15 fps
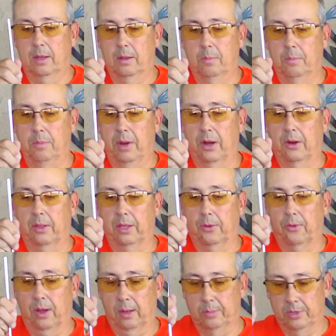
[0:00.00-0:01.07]
barely
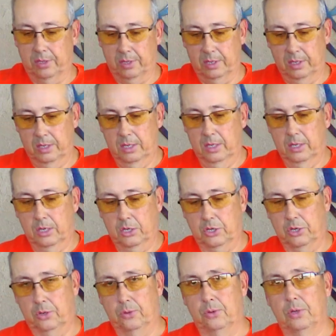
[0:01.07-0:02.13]
grabs it.
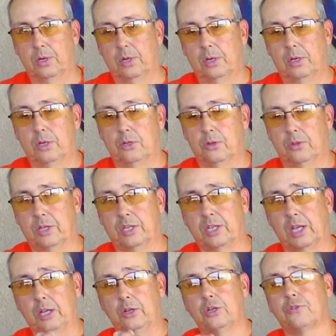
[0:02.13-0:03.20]
So this I
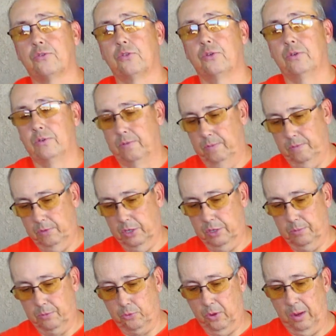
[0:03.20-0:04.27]
use for
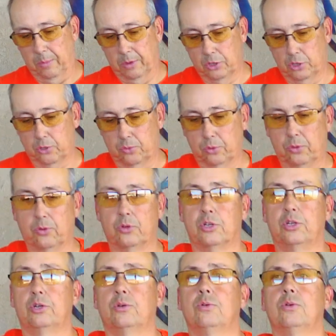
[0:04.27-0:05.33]
just grabbing a screw or
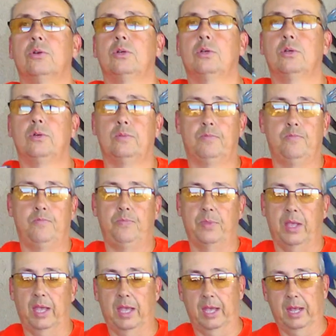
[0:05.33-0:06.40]
two.
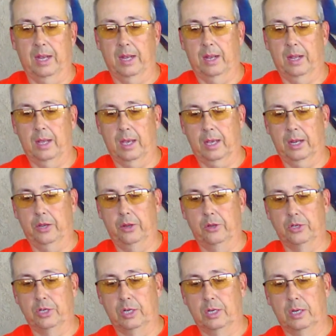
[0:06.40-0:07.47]
And I can
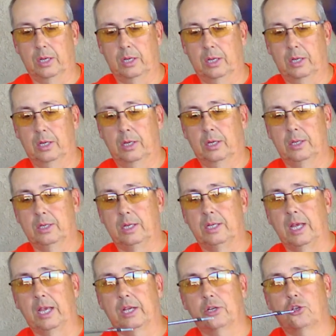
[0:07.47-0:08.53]
use it to
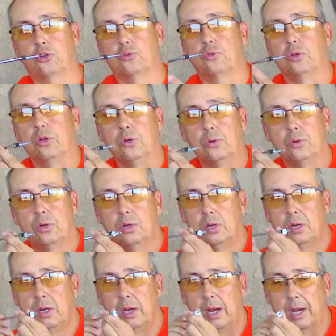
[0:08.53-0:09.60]
take a screw
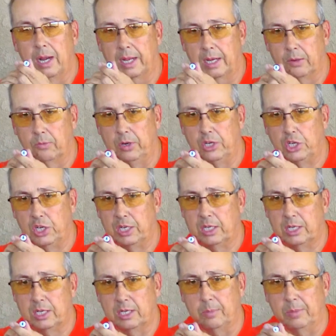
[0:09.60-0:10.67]
and I can reach into
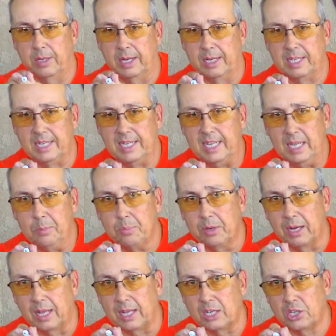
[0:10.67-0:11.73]
something that's deep and
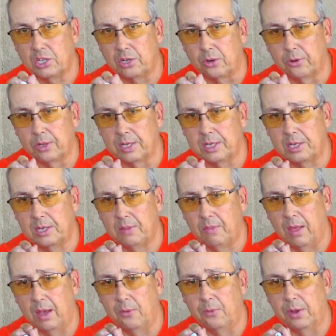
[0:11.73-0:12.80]
I can start it
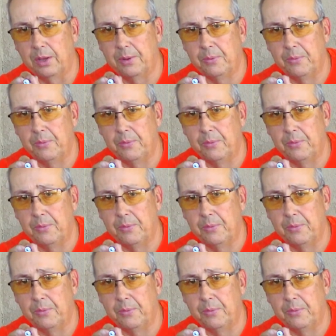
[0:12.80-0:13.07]
that way.